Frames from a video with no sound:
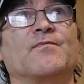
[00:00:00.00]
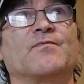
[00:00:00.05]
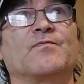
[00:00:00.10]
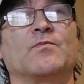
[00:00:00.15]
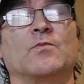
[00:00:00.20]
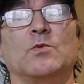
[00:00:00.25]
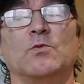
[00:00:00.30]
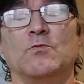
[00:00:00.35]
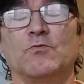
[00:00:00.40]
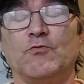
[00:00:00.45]

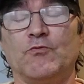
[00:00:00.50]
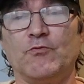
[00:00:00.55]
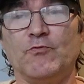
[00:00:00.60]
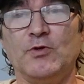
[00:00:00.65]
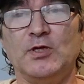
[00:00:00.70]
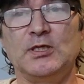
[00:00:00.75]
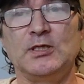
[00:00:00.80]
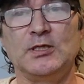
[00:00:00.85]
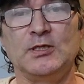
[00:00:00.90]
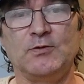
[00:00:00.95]

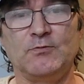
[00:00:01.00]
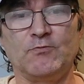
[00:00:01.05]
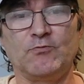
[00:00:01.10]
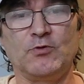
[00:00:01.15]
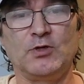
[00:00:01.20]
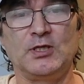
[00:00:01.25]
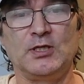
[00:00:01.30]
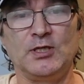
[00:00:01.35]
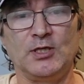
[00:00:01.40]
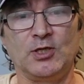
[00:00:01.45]
really,
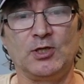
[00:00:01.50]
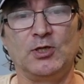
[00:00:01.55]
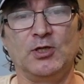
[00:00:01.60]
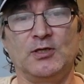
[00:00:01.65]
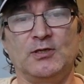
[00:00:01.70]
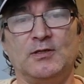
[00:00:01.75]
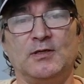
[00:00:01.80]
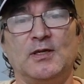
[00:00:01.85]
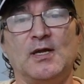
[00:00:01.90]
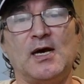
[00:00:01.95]
really
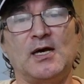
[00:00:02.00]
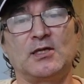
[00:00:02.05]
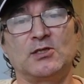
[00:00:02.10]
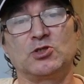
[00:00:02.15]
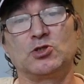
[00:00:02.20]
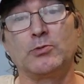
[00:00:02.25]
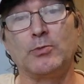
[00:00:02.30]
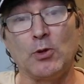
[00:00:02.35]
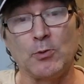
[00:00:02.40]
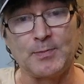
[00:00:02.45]
good,
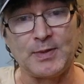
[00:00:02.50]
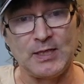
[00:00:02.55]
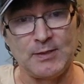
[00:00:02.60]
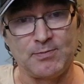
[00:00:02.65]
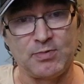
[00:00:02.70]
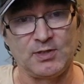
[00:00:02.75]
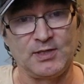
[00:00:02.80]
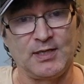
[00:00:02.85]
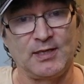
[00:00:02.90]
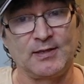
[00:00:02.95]
knowledgeable
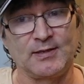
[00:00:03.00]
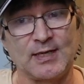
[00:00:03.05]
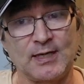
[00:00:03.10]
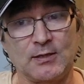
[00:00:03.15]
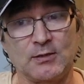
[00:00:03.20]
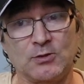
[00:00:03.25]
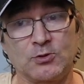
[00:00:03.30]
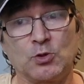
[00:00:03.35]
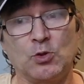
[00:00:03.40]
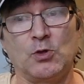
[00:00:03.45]
people there
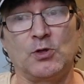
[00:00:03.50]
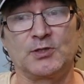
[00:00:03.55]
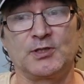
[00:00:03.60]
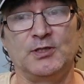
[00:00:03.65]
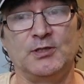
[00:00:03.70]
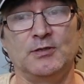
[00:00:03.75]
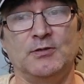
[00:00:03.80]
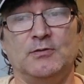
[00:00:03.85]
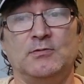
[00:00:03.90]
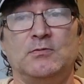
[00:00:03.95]
that'll talk to
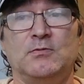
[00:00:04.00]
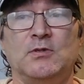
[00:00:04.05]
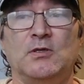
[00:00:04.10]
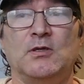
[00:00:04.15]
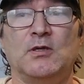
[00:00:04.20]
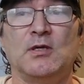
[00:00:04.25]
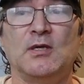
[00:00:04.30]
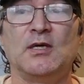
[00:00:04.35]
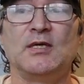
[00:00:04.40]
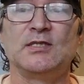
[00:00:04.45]
you.
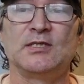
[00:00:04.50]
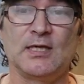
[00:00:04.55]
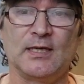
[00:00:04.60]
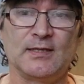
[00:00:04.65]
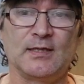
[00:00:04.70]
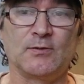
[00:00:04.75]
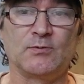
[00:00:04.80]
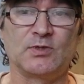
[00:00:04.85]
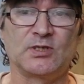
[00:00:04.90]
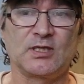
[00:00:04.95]
Same
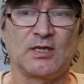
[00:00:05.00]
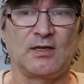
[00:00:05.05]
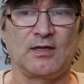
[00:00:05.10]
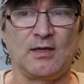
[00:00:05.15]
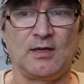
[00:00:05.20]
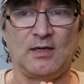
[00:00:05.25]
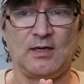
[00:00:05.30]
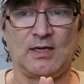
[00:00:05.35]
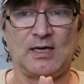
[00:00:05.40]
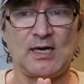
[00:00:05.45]
thing with
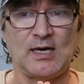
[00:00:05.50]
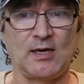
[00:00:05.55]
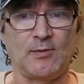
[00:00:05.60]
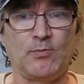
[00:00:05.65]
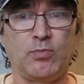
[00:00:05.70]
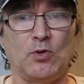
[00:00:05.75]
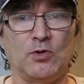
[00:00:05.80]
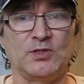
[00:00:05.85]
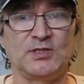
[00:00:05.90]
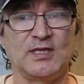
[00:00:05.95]
High
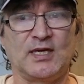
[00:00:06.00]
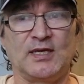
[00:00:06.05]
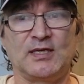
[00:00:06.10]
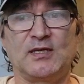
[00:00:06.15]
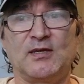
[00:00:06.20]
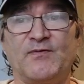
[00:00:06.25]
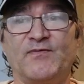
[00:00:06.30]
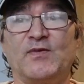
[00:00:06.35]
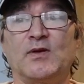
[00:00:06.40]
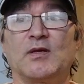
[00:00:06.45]
Point
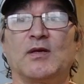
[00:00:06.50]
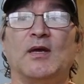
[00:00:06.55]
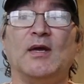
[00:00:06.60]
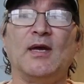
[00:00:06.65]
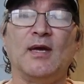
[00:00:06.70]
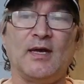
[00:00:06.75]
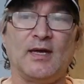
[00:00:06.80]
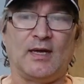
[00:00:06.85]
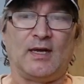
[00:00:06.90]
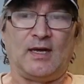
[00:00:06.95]
Scientific
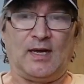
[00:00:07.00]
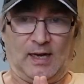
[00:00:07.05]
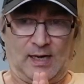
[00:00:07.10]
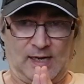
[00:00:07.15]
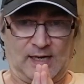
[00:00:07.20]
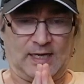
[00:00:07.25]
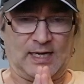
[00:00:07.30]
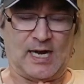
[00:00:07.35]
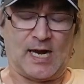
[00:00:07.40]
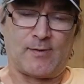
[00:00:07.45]

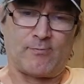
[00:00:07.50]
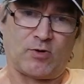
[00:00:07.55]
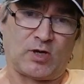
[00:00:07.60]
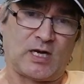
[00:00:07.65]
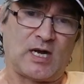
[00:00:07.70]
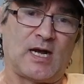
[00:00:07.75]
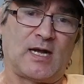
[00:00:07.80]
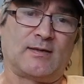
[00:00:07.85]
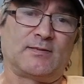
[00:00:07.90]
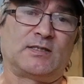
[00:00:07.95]
and Camera
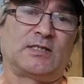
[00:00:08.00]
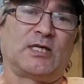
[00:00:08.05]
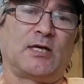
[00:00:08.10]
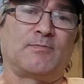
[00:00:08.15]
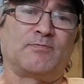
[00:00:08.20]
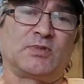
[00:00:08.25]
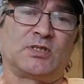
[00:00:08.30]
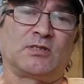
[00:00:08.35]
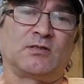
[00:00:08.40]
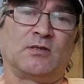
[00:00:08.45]
Concepts.